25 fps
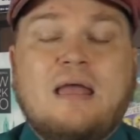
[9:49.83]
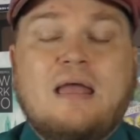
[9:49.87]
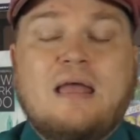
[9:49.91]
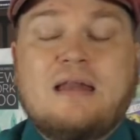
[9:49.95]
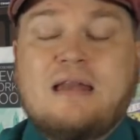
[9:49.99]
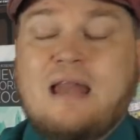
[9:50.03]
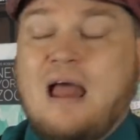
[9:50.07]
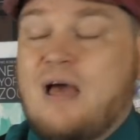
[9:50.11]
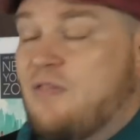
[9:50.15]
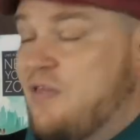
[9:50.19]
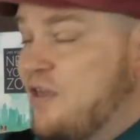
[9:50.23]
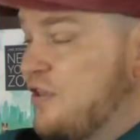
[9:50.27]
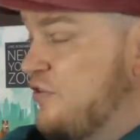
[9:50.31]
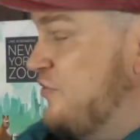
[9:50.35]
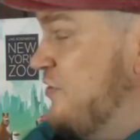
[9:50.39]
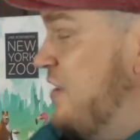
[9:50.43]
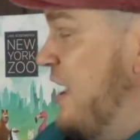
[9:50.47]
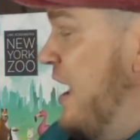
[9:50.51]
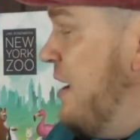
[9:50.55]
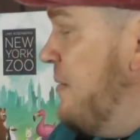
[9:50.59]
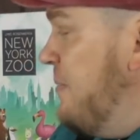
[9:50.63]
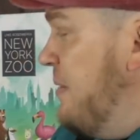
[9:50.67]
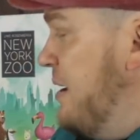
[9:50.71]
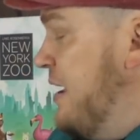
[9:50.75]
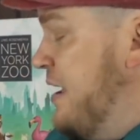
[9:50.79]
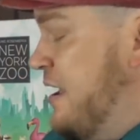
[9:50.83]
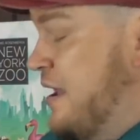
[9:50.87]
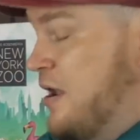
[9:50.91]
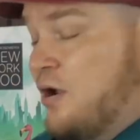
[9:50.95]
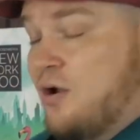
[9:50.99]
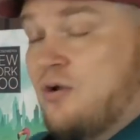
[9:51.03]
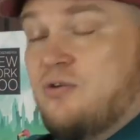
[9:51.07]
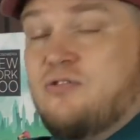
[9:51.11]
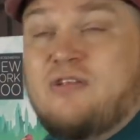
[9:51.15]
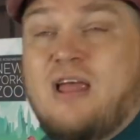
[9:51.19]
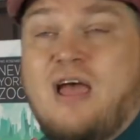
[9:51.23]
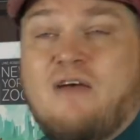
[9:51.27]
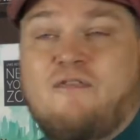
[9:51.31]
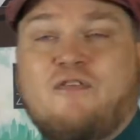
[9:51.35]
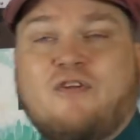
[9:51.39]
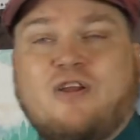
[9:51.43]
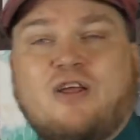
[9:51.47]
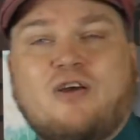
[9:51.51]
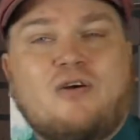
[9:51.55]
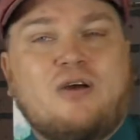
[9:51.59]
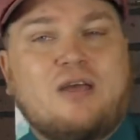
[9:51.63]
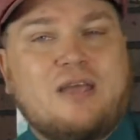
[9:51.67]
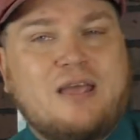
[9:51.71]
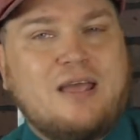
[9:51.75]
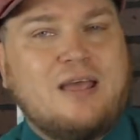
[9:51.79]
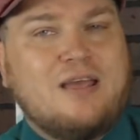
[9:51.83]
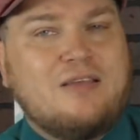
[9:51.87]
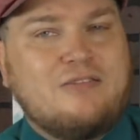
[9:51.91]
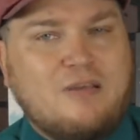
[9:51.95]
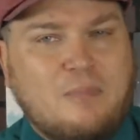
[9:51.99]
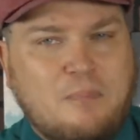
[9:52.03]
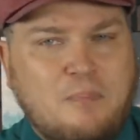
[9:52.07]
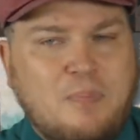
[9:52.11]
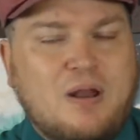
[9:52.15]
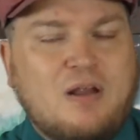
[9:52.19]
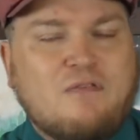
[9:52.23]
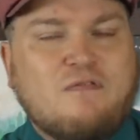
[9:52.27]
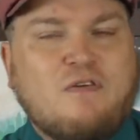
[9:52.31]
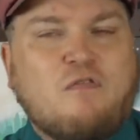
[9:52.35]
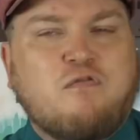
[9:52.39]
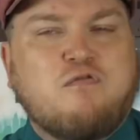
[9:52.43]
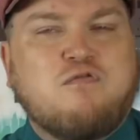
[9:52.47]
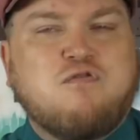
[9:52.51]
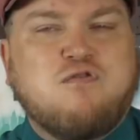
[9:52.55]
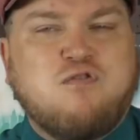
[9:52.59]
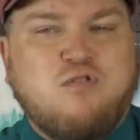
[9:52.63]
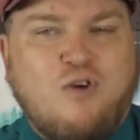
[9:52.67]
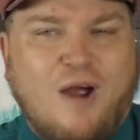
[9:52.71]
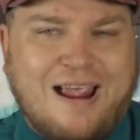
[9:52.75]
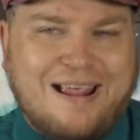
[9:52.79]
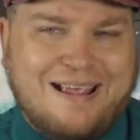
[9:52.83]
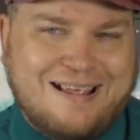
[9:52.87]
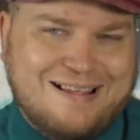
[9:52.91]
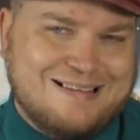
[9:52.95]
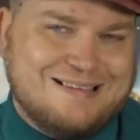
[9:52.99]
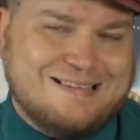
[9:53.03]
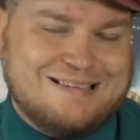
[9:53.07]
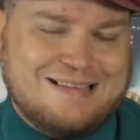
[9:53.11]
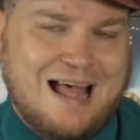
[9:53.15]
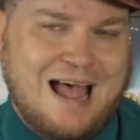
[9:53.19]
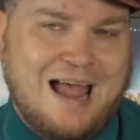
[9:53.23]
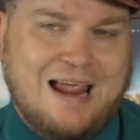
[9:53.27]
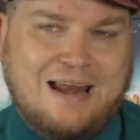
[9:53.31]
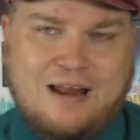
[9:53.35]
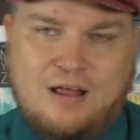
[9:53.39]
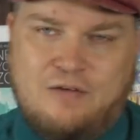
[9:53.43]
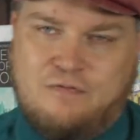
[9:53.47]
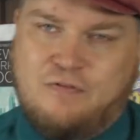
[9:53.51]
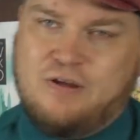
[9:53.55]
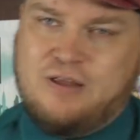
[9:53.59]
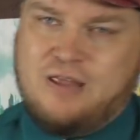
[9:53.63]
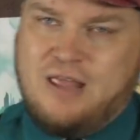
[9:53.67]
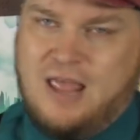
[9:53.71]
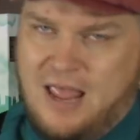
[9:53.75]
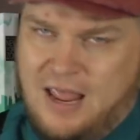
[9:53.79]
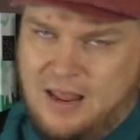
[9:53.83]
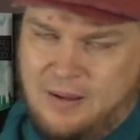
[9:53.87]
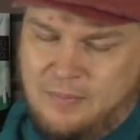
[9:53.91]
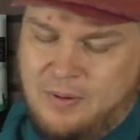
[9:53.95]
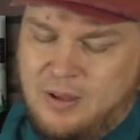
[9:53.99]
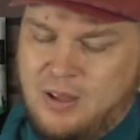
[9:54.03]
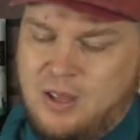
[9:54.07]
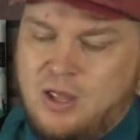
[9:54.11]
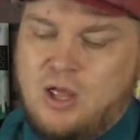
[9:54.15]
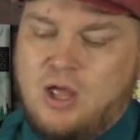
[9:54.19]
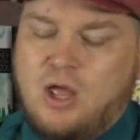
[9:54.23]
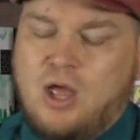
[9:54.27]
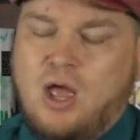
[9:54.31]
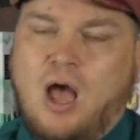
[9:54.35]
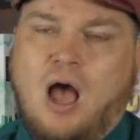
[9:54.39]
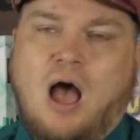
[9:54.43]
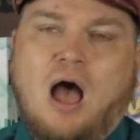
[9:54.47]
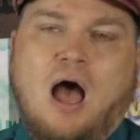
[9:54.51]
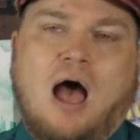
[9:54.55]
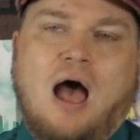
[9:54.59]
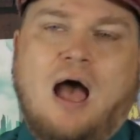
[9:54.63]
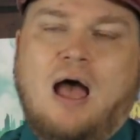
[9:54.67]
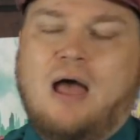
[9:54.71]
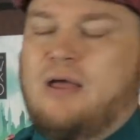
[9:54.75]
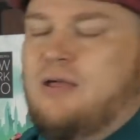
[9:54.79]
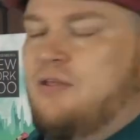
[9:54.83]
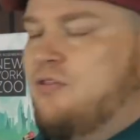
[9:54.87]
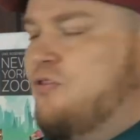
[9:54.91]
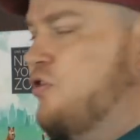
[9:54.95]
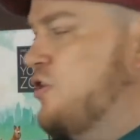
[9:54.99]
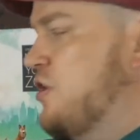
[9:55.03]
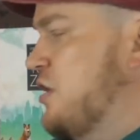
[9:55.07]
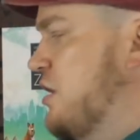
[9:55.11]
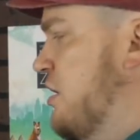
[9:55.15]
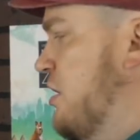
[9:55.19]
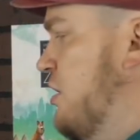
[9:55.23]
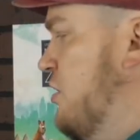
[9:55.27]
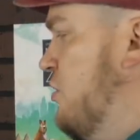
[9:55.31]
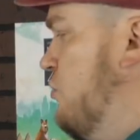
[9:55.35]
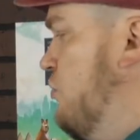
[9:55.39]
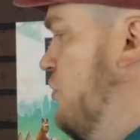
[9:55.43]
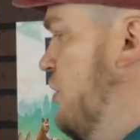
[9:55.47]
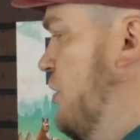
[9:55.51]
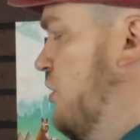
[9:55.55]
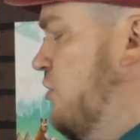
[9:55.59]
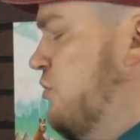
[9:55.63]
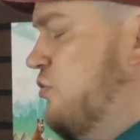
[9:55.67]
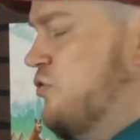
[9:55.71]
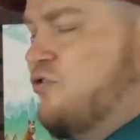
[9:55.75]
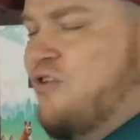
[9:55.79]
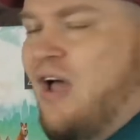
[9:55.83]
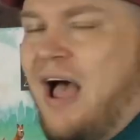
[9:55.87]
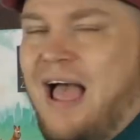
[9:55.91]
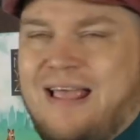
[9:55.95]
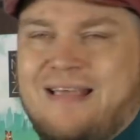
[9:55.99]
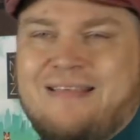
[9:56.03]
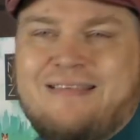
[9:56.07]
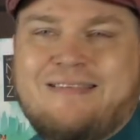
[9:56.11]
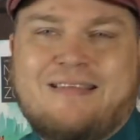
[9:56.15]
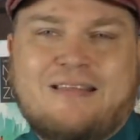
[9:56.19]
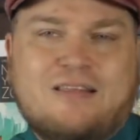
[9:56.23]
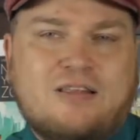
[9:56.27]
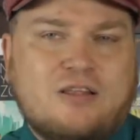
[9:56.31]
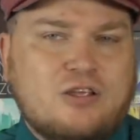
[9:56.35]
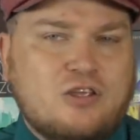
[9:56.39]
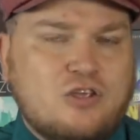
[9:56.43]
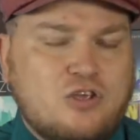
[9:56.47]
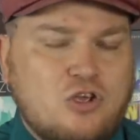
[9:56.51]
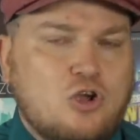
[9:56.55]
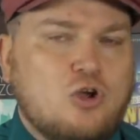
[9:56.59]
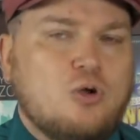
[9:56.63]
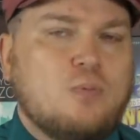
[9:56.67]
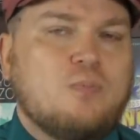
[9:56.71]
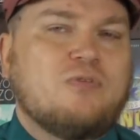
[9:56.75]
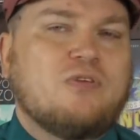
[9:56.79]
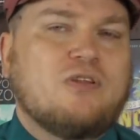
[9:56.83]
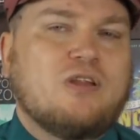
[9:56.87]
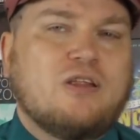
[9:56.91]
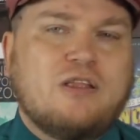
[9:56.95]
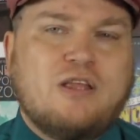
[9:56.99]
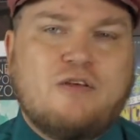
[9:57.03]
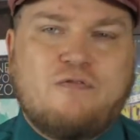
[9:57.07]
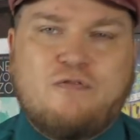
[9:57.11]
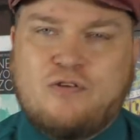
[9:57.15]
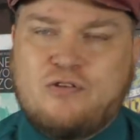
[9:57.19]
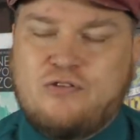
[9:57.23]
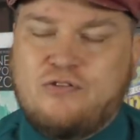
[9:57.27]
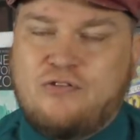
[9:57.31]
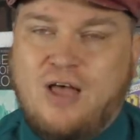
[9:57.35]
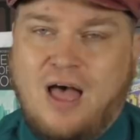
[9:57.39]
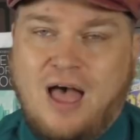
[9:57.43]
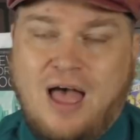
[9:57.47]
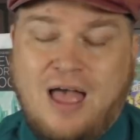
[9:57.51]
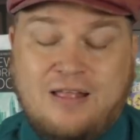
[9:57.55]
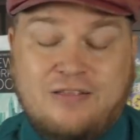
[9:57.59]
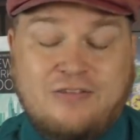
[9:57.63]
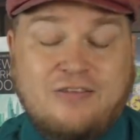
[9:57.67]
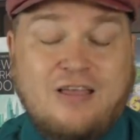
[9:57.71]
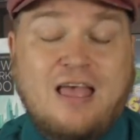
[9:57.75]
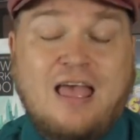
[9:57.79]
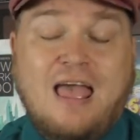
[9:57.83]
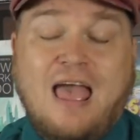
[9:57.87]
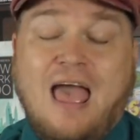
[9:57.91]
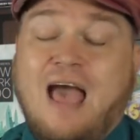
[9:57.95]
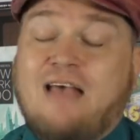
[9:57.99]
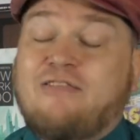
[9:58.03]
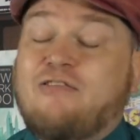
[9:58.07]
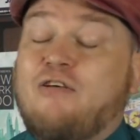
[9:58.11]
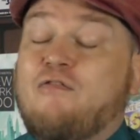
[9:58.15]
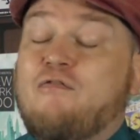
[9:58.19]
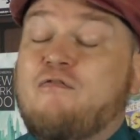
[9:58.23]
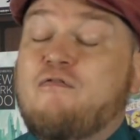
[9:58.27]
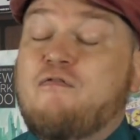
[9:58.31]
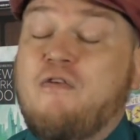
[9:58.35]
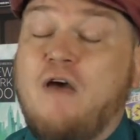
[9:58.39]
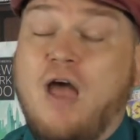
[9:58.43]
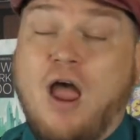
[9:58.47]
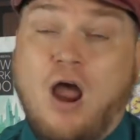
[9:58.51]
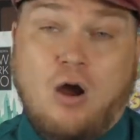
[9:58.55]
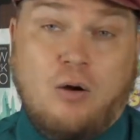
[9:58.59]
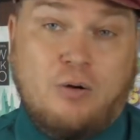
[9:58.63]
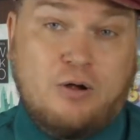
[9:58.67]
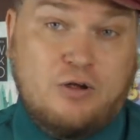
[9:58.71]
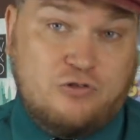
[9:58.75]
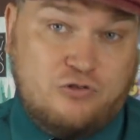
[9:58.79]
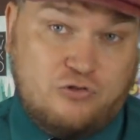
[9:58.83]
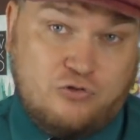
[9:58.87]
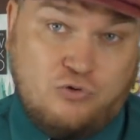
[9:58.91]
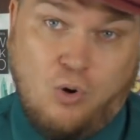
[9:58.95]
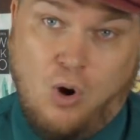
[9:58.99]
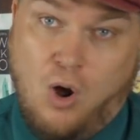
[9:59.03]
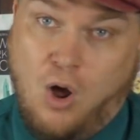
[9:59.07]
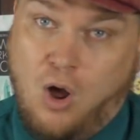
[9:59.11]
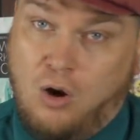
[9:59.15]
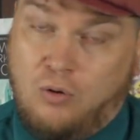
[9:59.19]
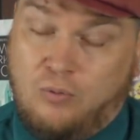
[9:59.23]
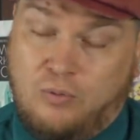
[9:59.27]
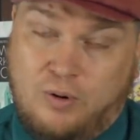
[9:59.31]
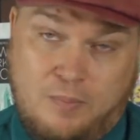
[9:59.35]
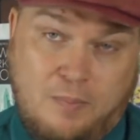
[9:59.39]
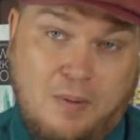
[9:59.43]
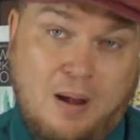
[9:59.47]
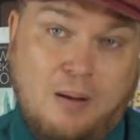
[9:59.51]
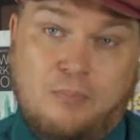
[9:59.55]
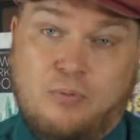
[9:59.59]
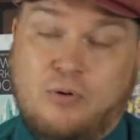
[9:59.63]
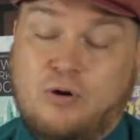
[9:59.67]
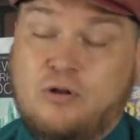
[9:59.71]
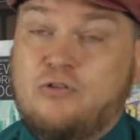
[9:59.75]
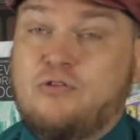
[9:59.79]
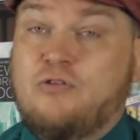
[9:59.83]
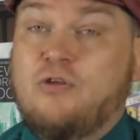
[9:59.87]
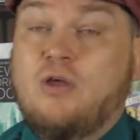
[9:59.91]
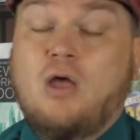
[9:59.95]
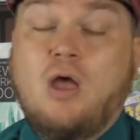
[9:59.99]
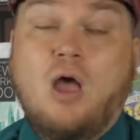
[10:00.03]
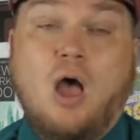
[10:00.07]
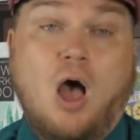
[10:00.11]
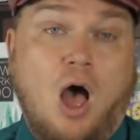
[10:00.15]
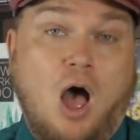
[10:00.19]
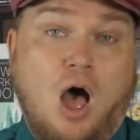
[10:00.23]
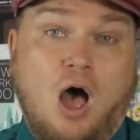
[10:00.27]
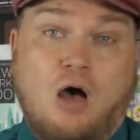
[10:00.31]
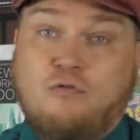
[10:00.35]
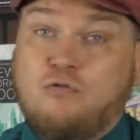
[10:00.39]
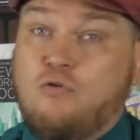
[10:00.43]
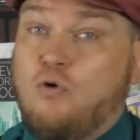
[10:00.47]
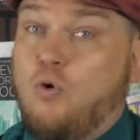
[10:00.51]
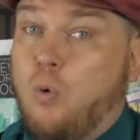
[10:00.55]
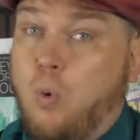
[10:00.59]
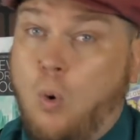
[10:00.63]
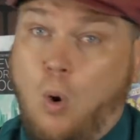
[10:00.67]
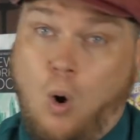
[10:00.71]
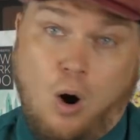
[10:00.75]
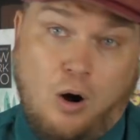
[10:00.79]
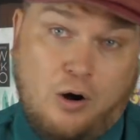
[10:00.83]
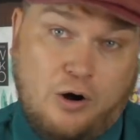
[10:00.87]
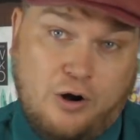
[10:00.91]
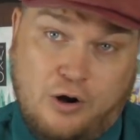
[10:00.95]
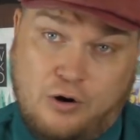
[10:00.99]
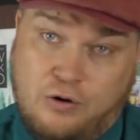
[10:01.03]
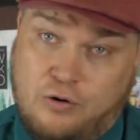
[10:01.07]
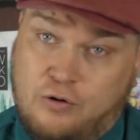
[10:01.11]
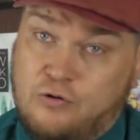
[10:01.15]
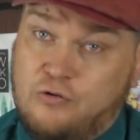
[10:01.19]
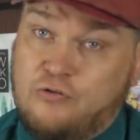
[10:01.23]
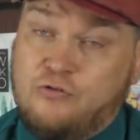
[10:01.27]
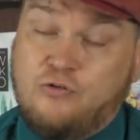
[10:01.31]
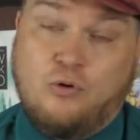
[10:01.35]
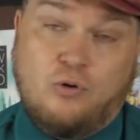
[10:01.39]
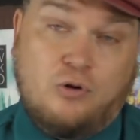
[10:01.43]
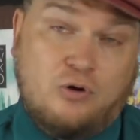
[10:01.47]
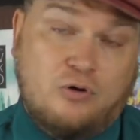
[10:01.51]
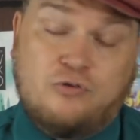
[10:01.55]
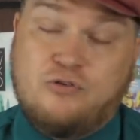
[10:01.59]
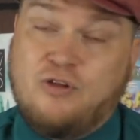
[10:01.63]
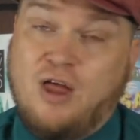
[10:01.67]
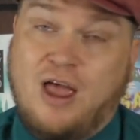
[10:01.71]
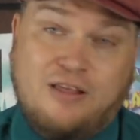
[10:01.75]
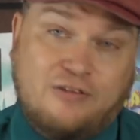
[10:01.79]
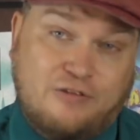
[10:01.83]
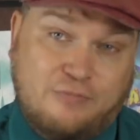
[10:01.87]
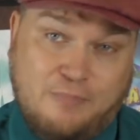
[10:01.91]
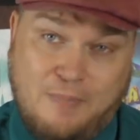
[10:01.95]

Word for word: Now this game here definitely is a bit of a Frankenstein of a game. Uh, the, the dice and the cubes and the different sides has a very strong remembrance of Quarriors or Dice